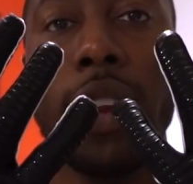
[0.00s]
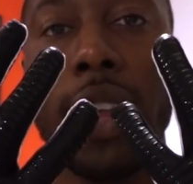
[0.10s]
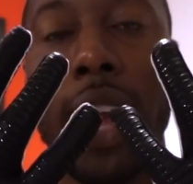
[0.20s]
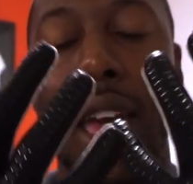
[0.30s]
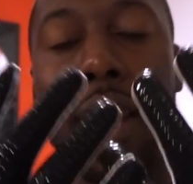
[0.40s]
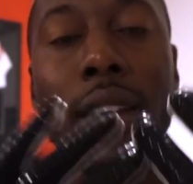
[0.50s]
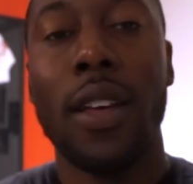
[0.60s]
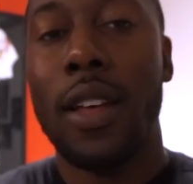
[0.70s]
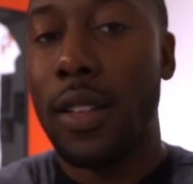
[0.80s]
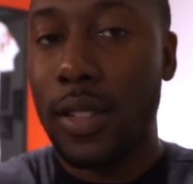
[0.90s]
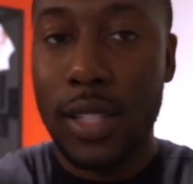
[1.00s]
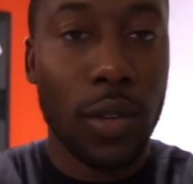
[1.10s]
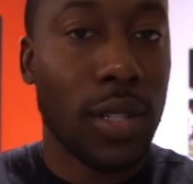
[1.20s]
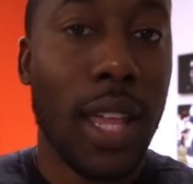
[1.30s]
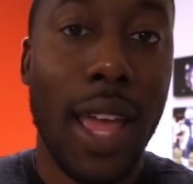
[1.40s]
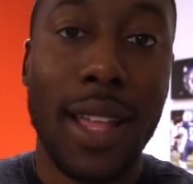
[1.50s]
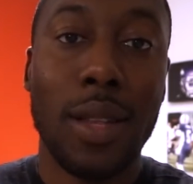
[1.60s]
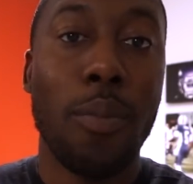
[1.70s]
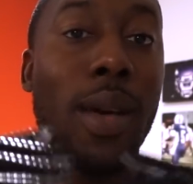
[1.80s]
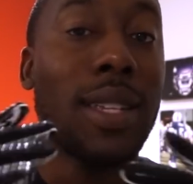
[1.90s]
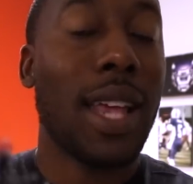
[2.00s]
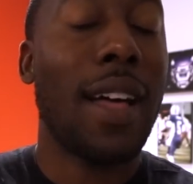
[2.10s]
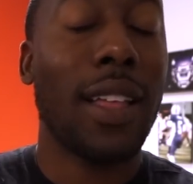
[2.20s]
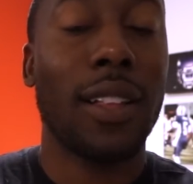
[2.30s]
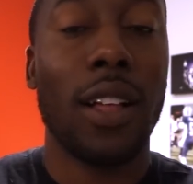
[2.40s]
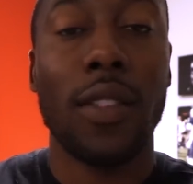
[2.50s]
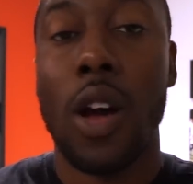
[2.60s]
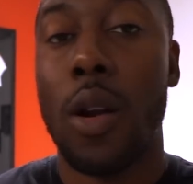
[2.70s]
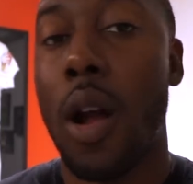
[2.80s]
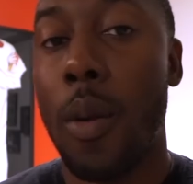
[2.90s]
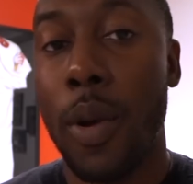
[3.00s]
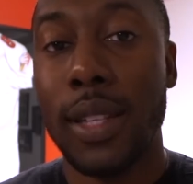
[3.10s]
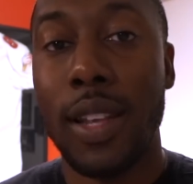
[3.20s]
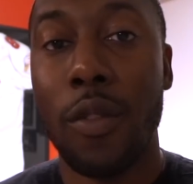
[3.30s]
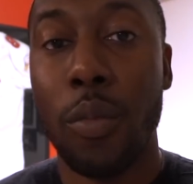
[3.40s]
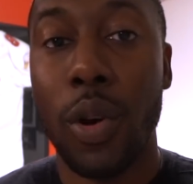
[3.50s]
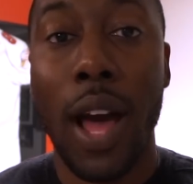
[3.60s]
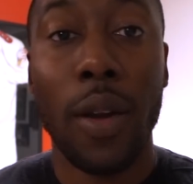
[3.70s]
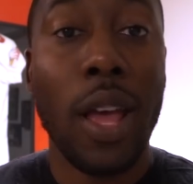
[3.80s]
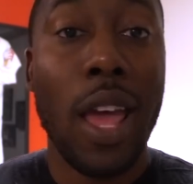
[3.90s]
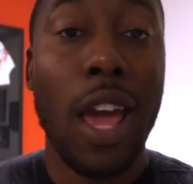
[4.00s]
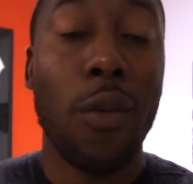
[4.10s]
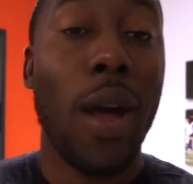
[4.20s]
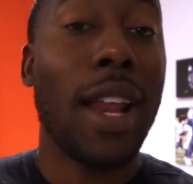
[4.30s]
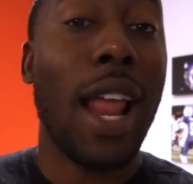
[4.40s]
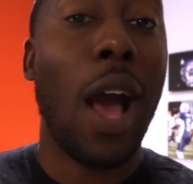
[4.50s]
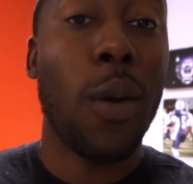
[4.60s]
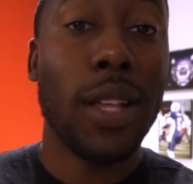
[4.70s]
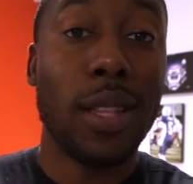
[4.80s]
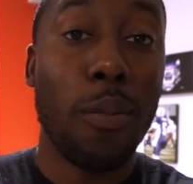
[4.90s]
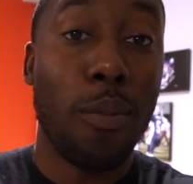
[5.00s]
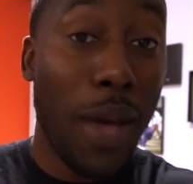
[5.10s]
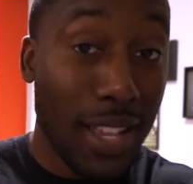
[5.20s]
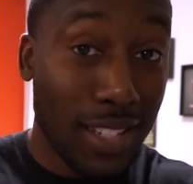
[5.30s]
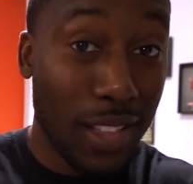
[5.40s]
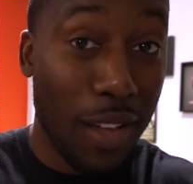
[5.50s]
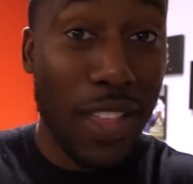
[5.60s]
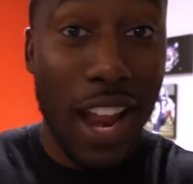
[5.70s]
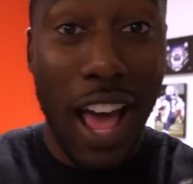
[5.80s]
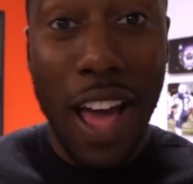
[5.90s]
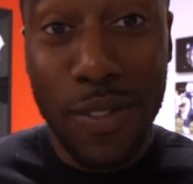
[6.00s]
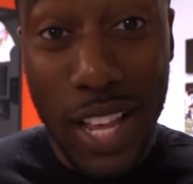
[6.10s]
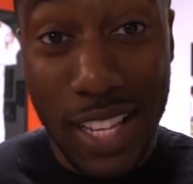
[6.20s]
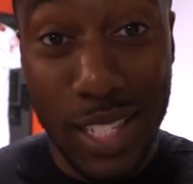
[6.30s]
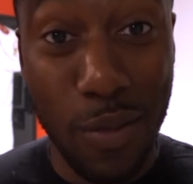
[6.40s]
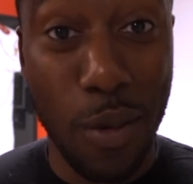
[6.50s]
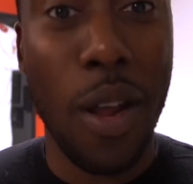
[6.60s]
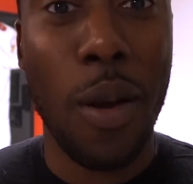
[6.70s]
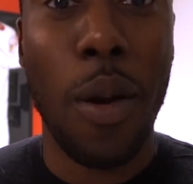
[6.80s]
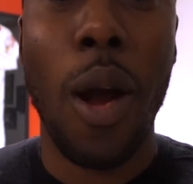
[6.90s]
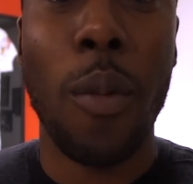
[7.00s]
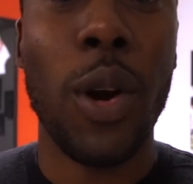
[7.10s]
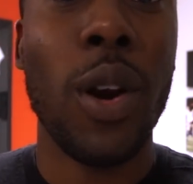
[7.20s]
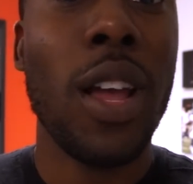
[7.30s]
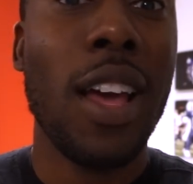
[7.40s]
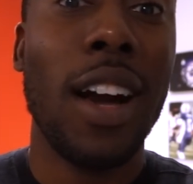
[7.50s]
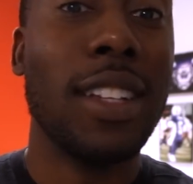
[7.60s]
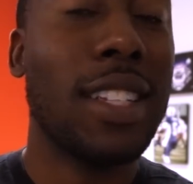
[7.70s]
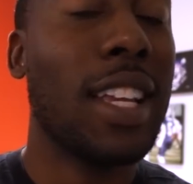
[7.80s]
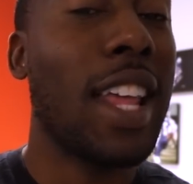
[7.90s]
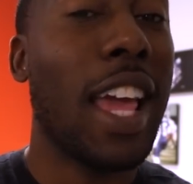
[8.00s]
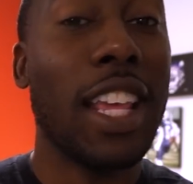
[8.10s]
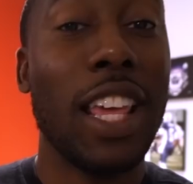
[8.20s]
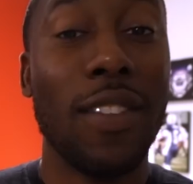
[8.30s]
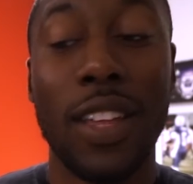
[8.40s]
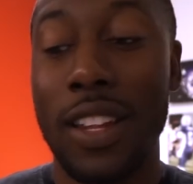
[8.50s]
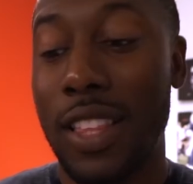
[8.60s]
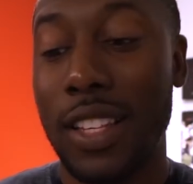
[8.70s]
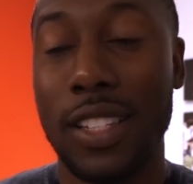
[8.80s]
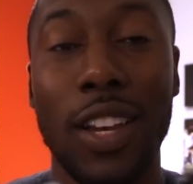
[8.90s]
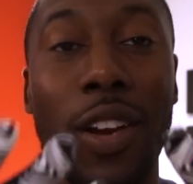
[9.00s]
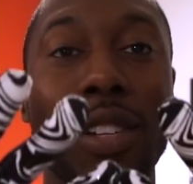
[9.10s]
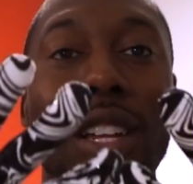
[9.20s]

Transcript: And again, still stands best highlight glove that Under Armour has ever put out. And right now it's the best glove that I've tested from Under Armour to date, even this year.